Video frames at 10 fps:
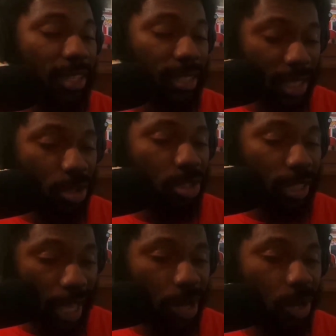I still
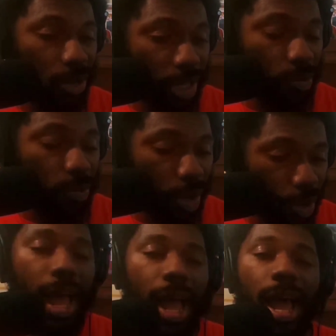stand on this,
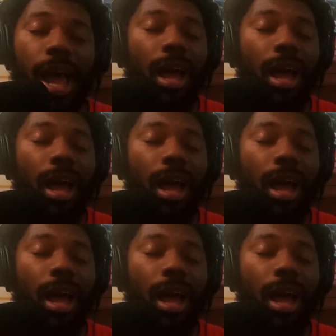bro.